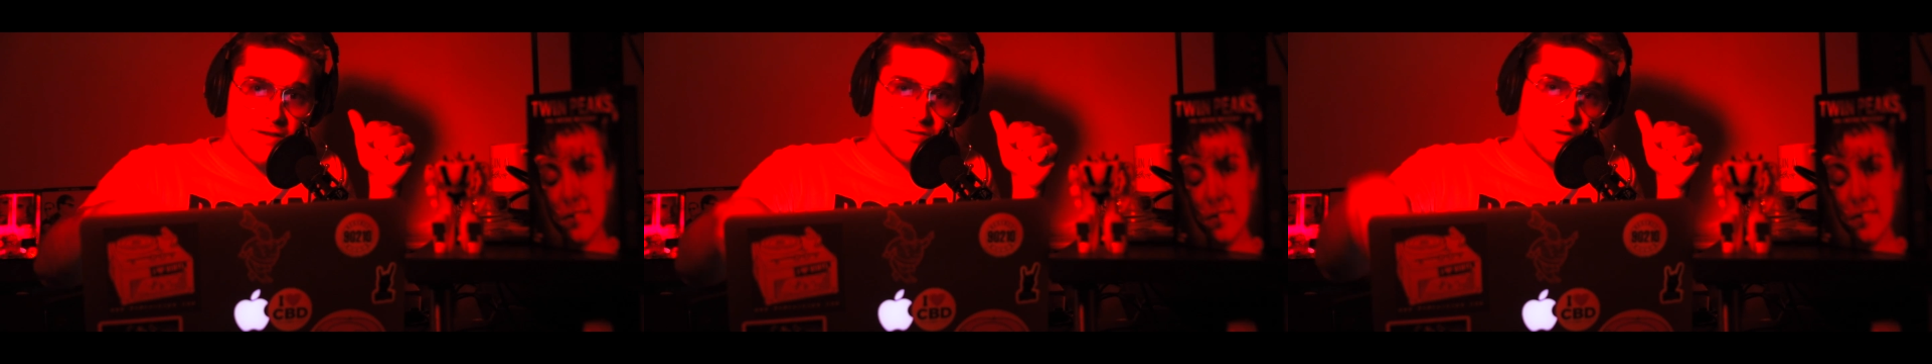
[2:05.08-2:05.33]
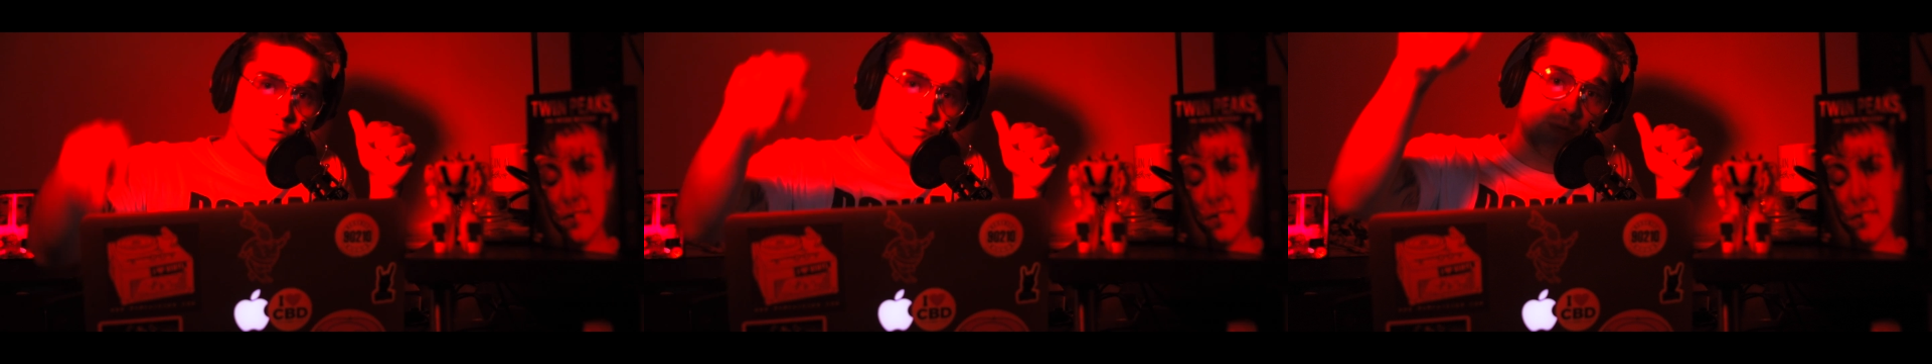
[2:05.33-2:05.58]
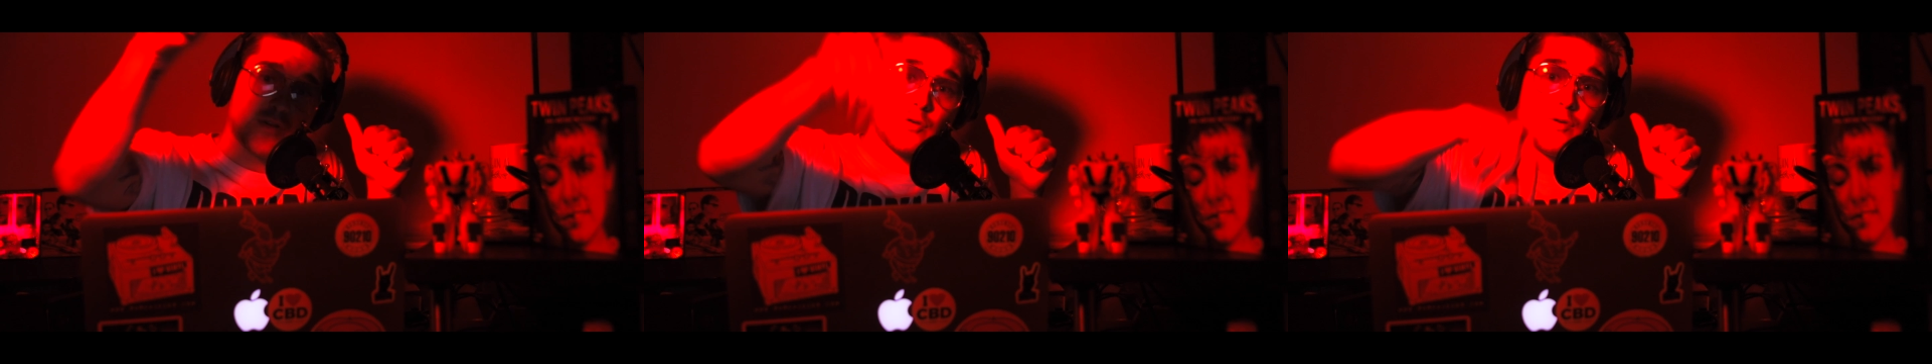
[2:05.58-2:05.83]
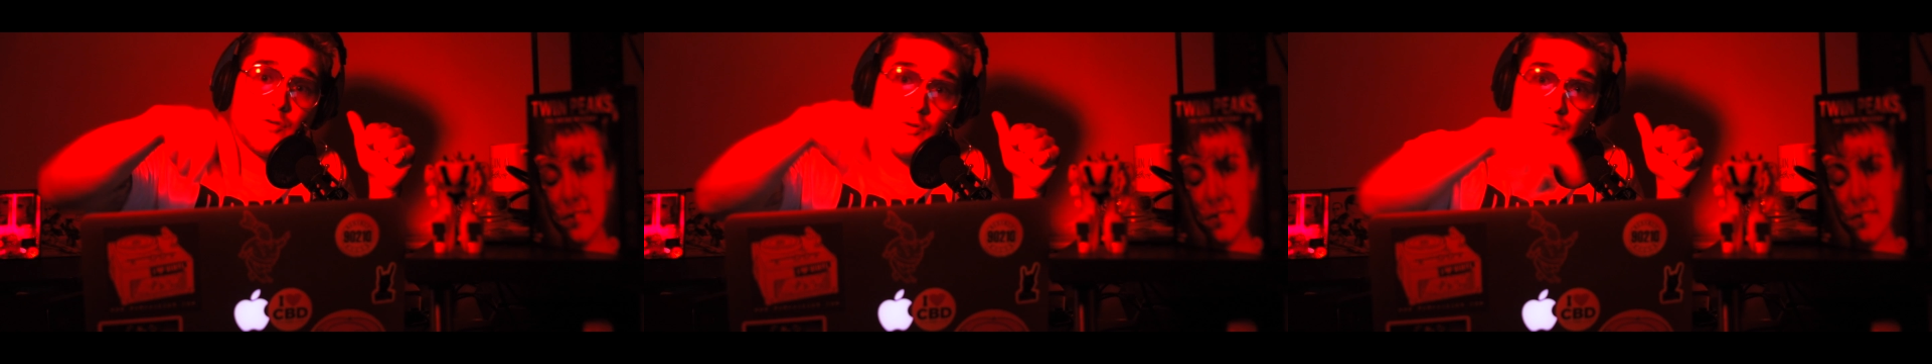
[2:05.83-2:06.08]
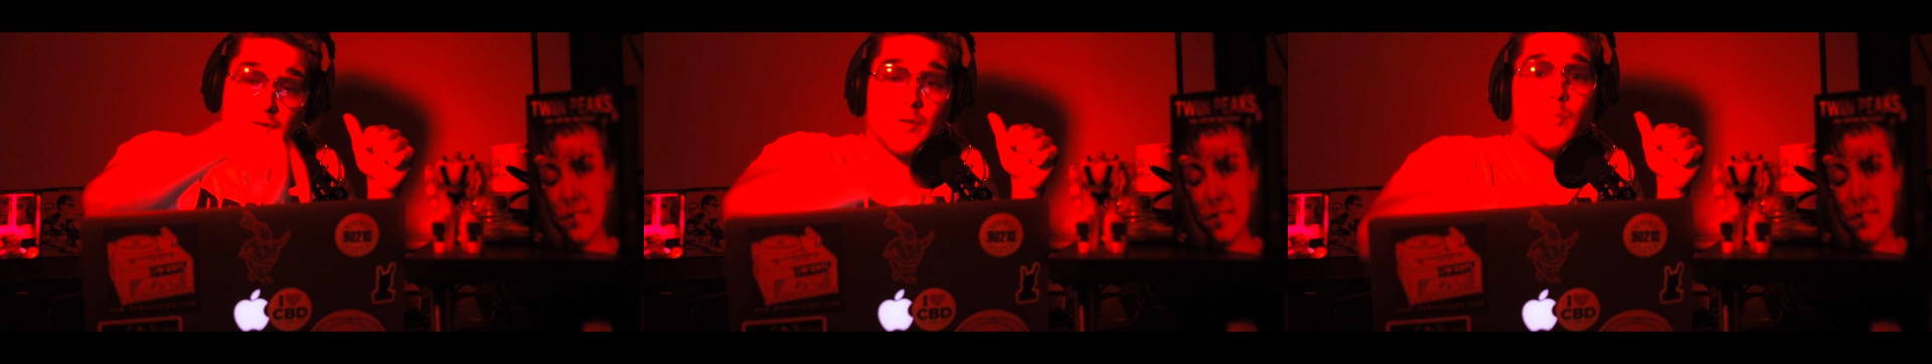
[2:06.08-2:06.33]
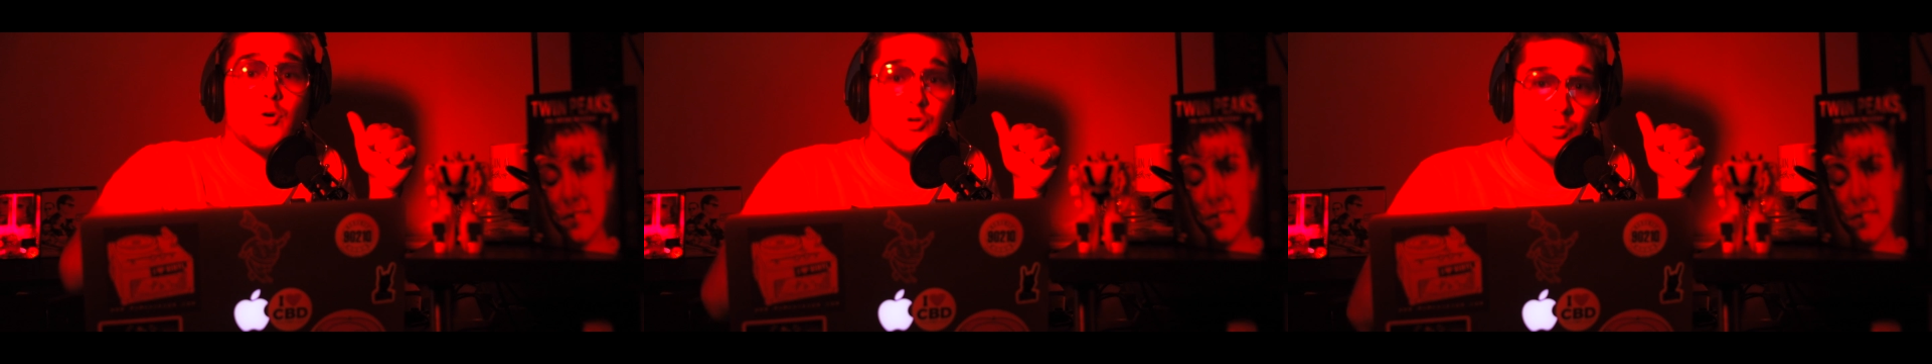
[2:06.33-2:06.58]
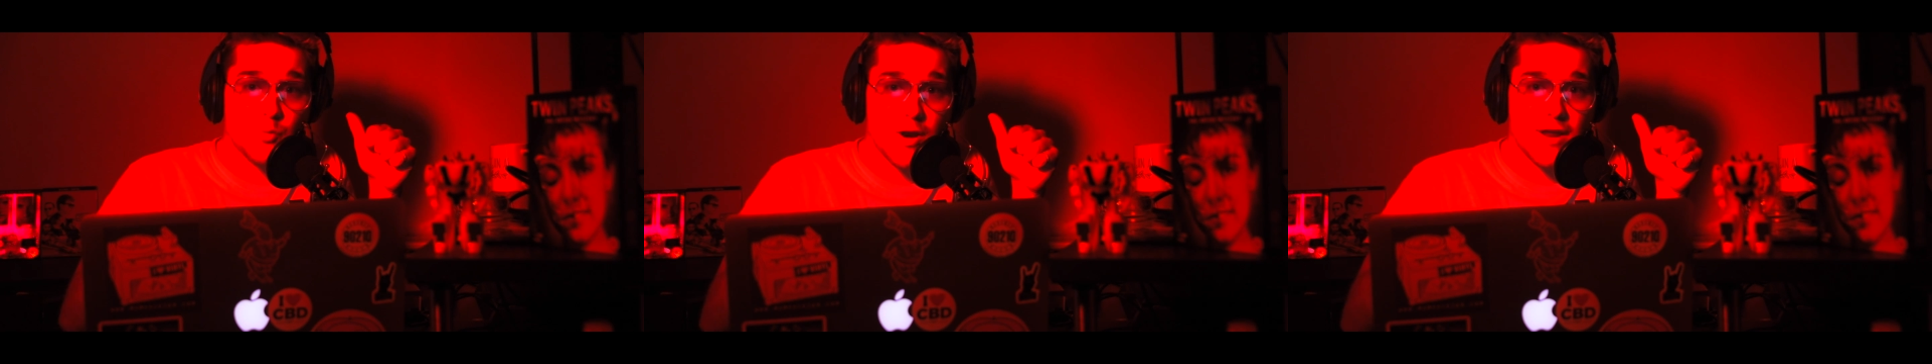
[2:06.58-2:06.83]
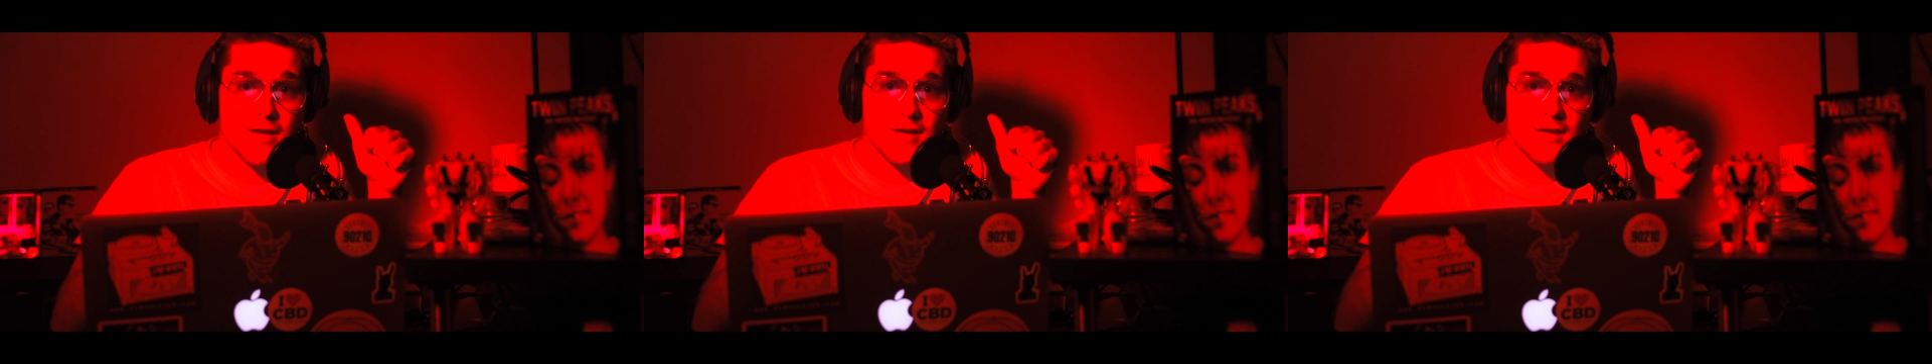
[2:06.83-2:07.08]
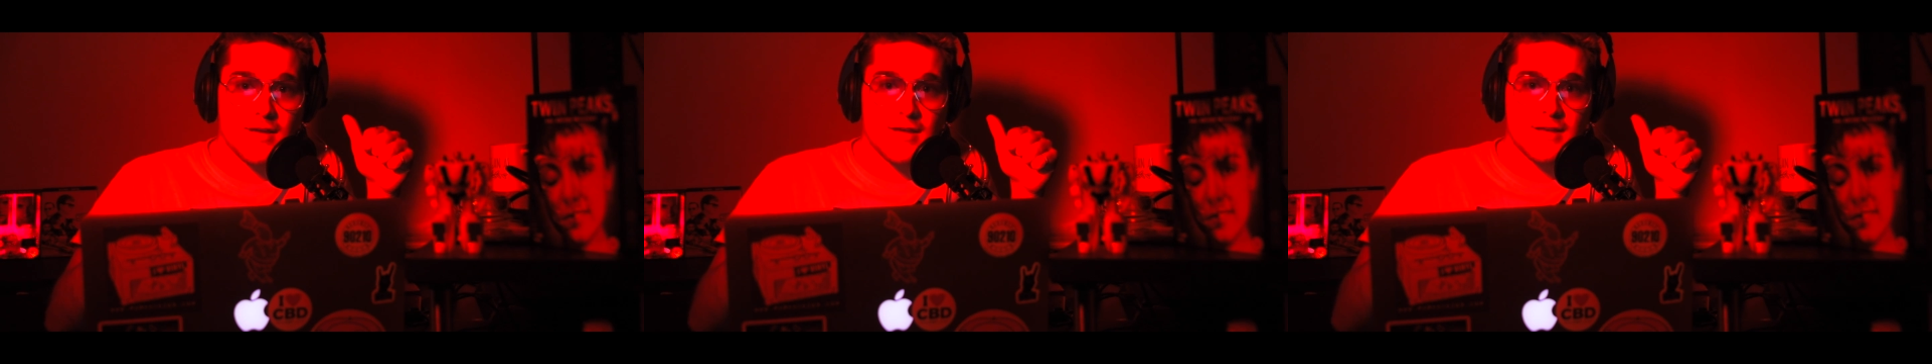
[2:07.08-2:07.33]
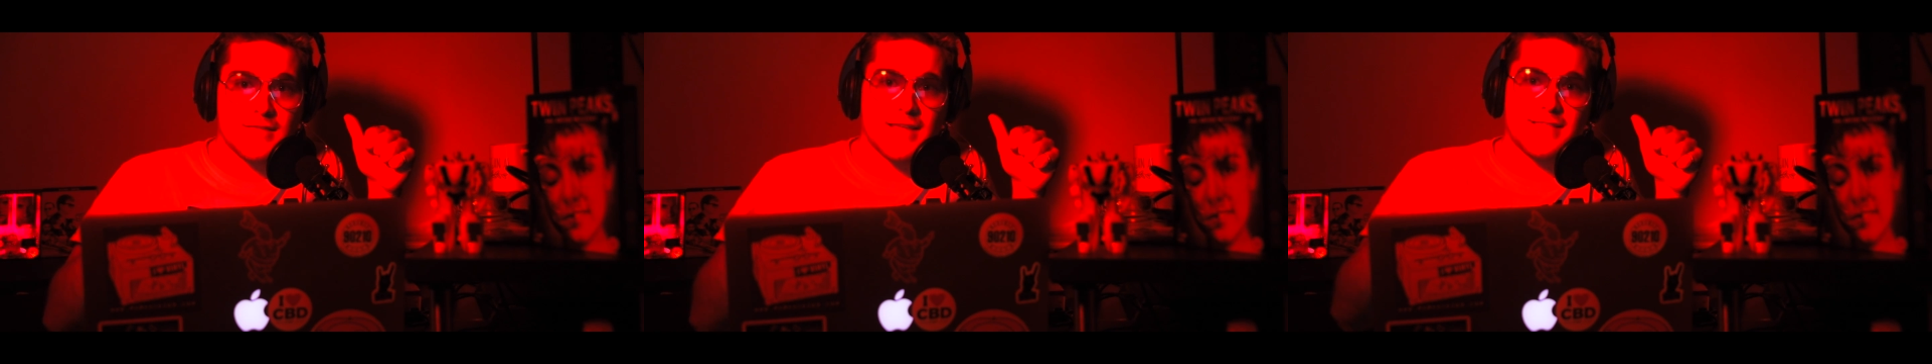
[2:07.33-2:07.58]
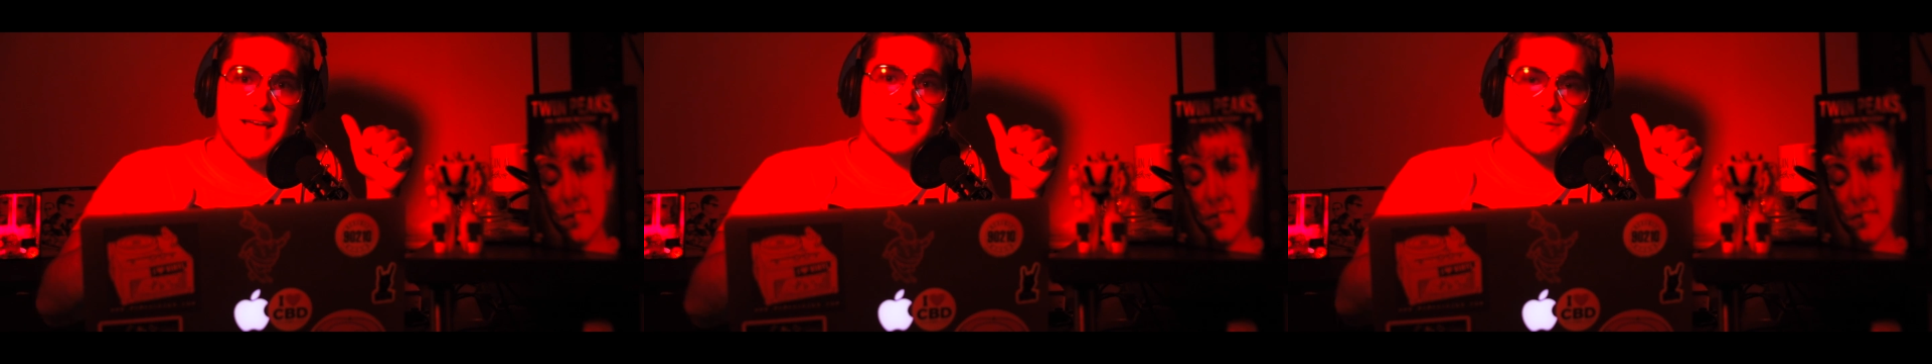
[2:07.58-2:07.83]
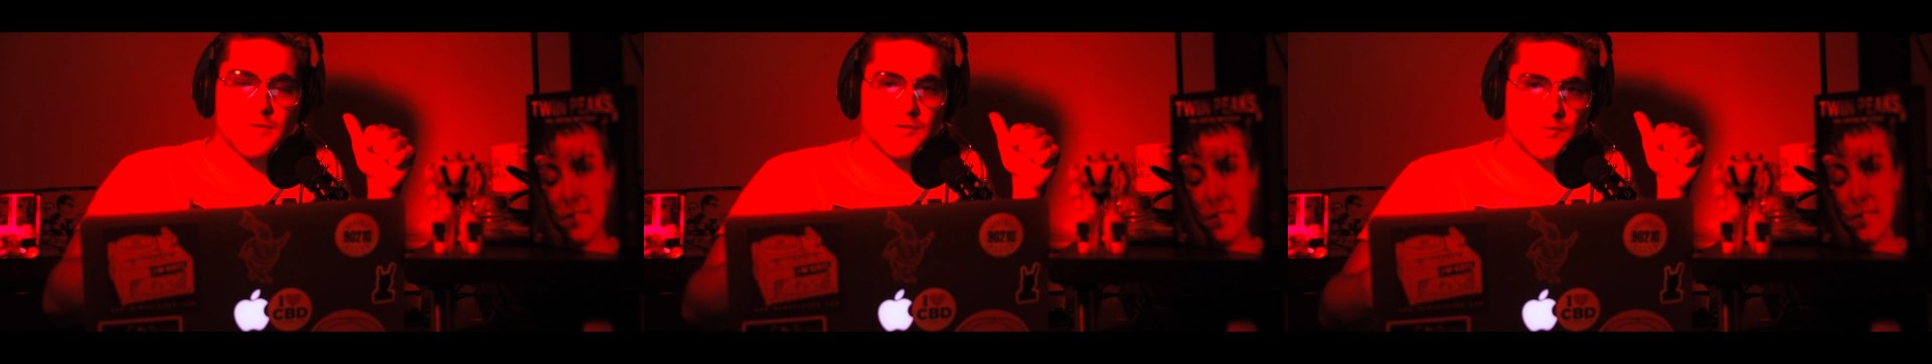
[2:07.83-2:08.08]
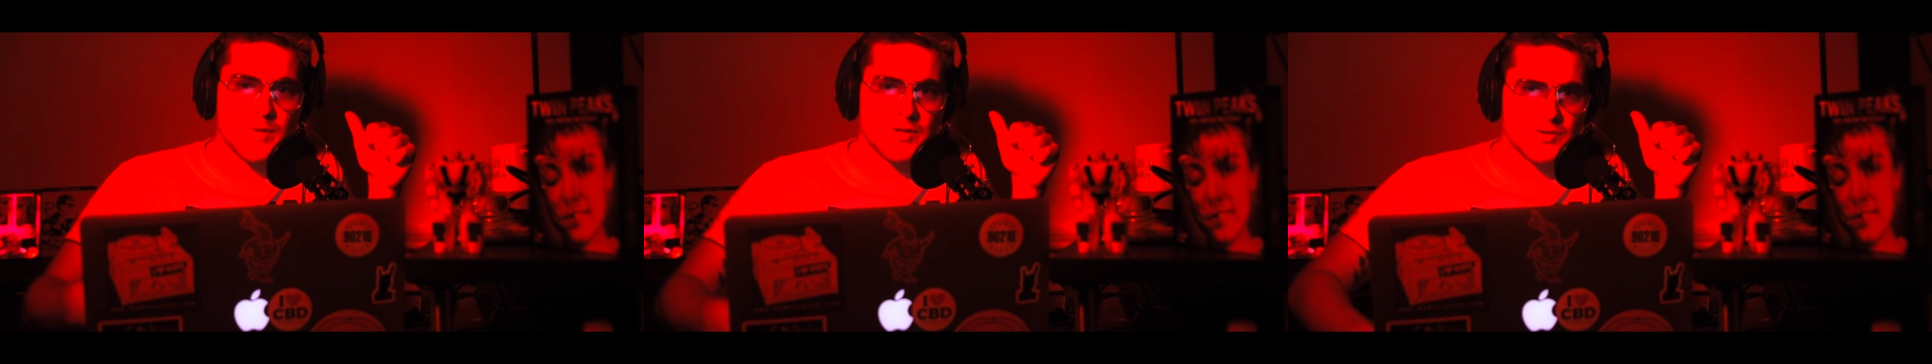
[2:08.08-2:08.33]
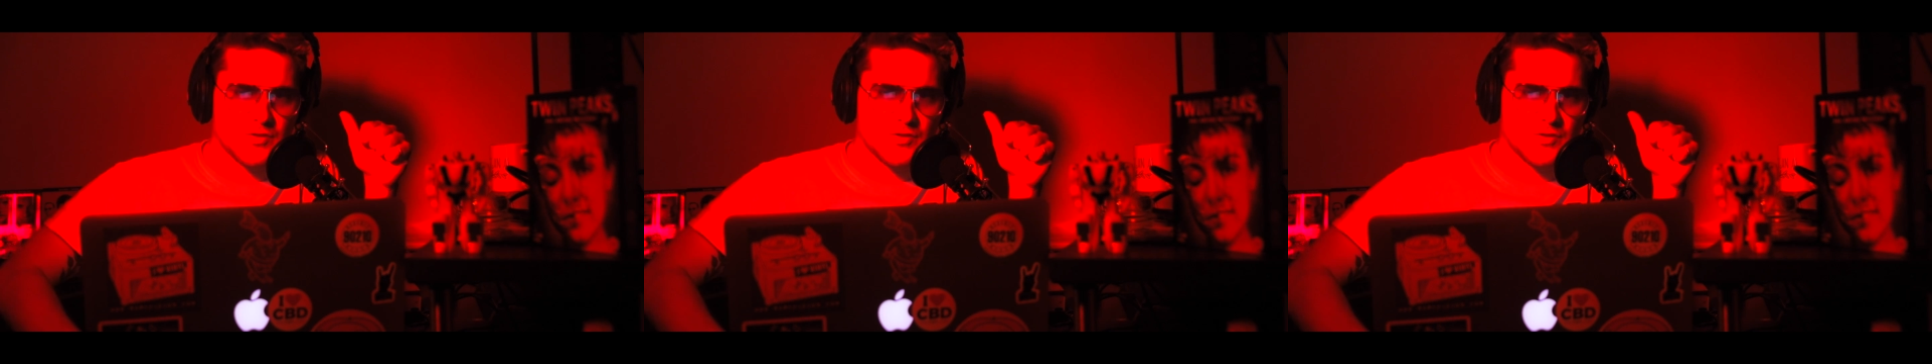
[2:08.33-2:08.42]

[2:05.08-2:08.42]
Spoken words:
televise those, but during the commercial break. Like, that's when their